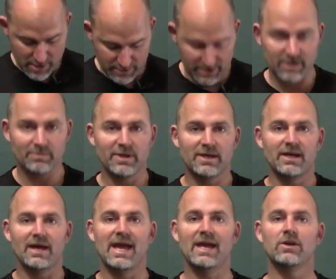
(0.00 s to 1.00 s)
gonna be in an
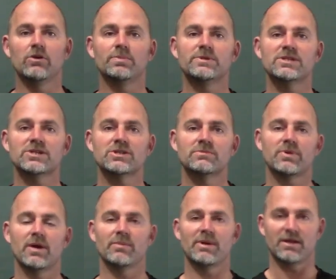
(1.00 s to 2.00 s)
angle position,
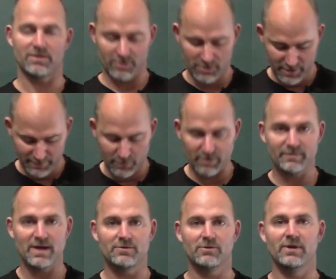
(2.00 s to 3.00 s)
probably about a 30 to
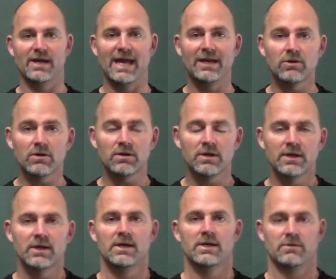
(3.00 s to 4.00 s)
45 degree angle.
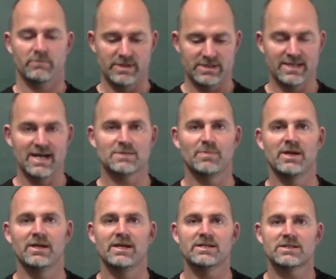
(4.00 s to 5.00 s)
Reason that's
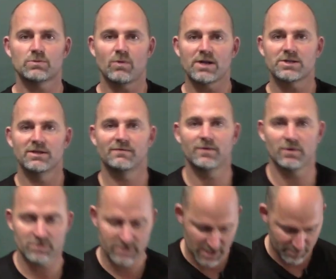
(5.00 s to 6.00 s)
being is watching
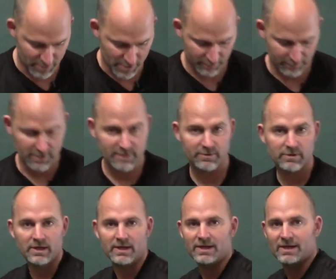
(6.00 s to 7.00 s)
infielders take balls forever.
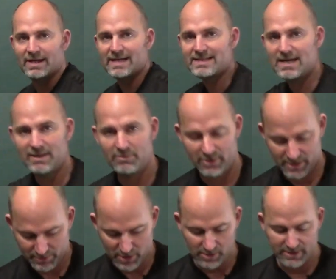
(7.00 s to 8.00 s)
That's how they bring the
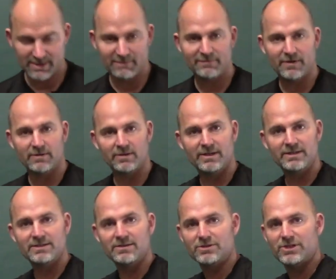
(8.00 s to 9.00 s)
ball in. They funnel it into
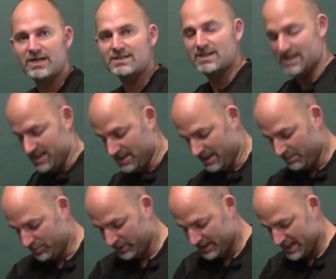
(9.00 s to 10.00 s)
their chest, they
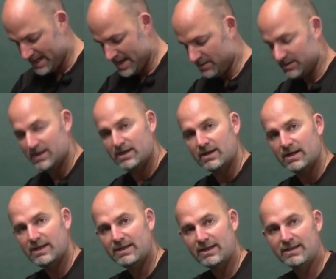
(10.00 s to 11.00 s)
bring that out,
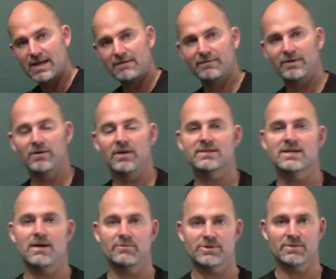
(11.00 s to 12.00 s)
and they get that finger on
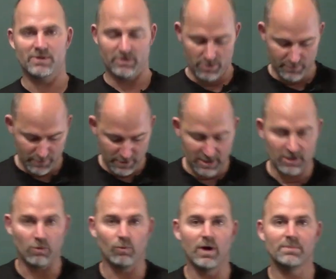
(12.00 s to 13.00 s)
top, which I'm gonna go over in our
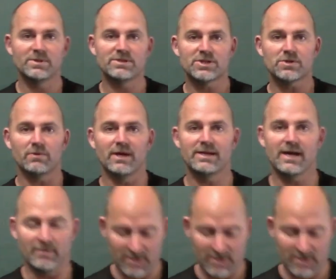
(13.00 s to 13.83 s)
1 position right now.